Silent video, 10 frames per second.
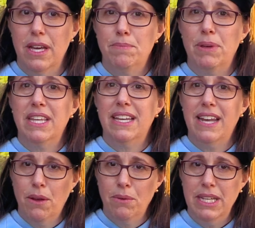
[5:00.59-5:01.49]
but the
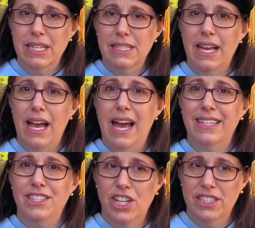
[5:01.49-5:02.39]
inequities and
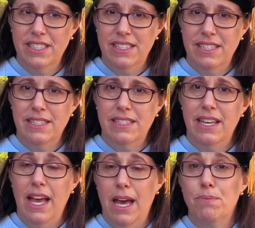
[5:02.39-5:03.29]
injustices
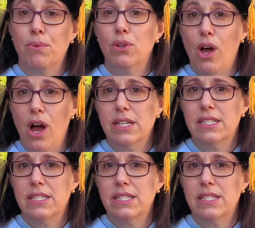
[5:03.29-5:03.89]
and prolonged